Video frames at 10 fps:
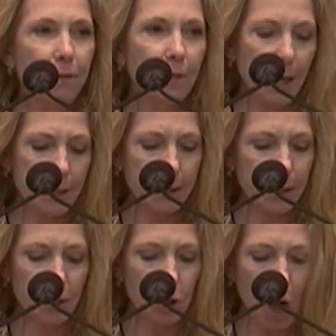This
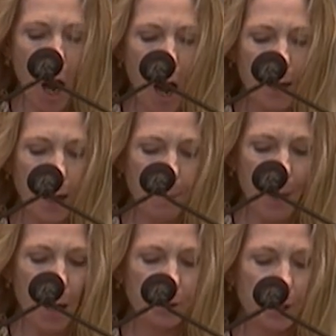is not
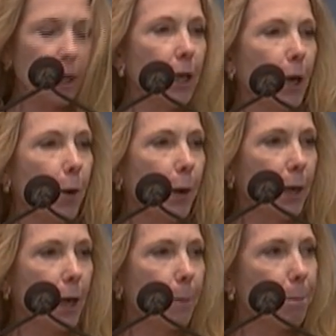about
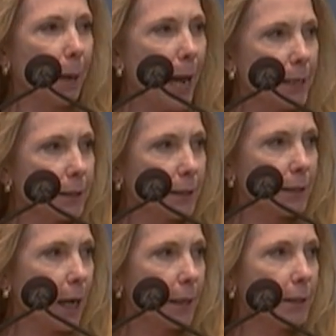declaring a
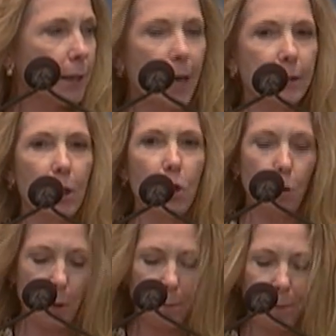blastocyst as a
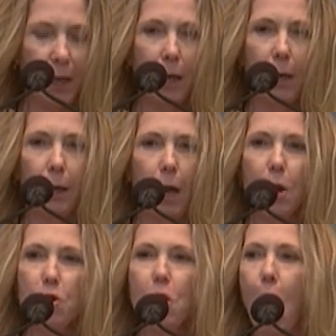human being.
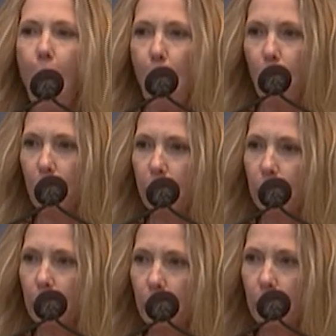No,
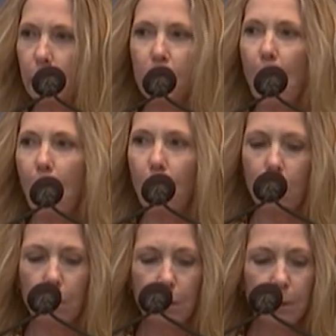no.
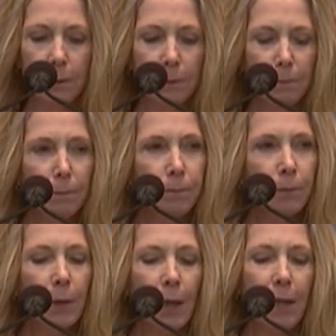
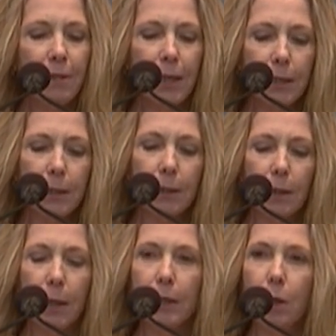This
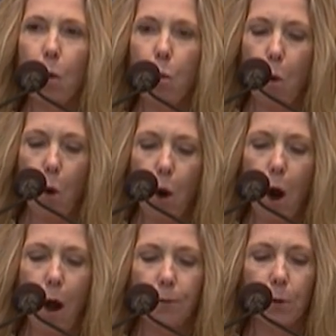is a war
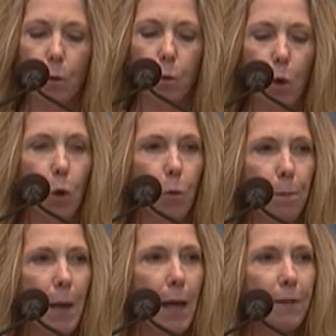on the
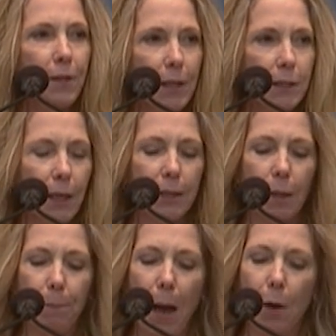womb. This is
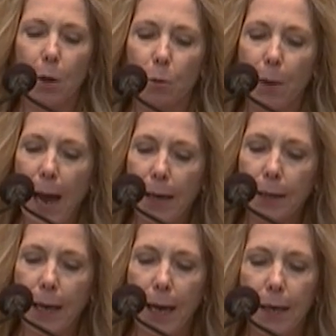about
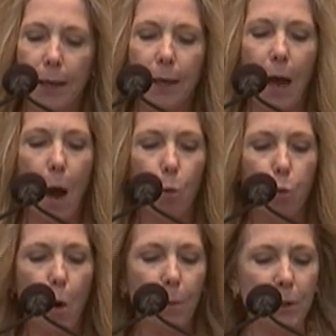eradicating a
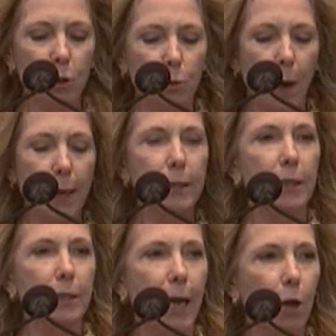woman's right to
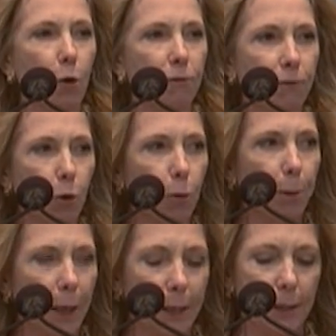take her full
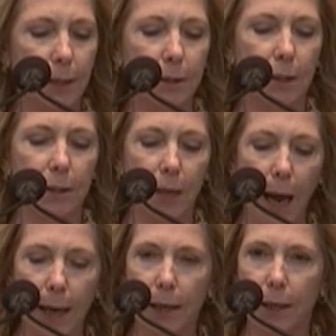place in
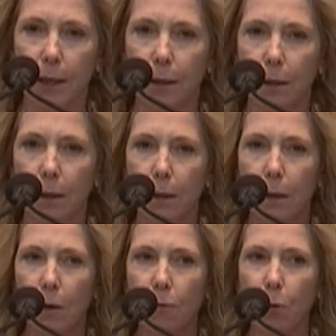society,
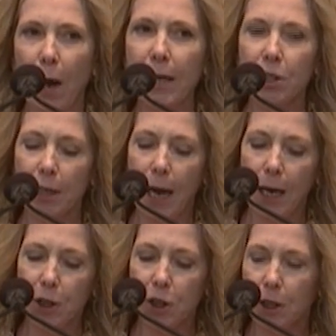her
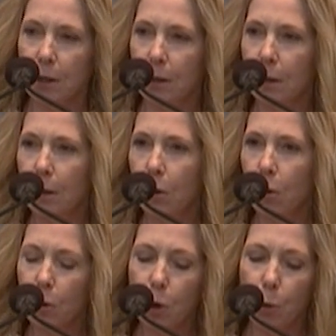education,
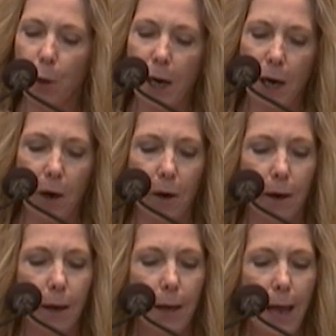her
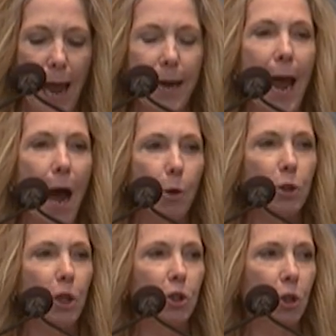career, and how
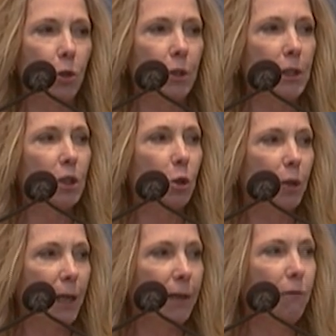she chooses to
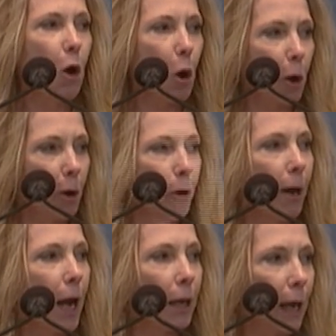live
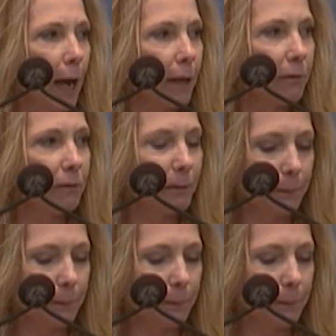her life.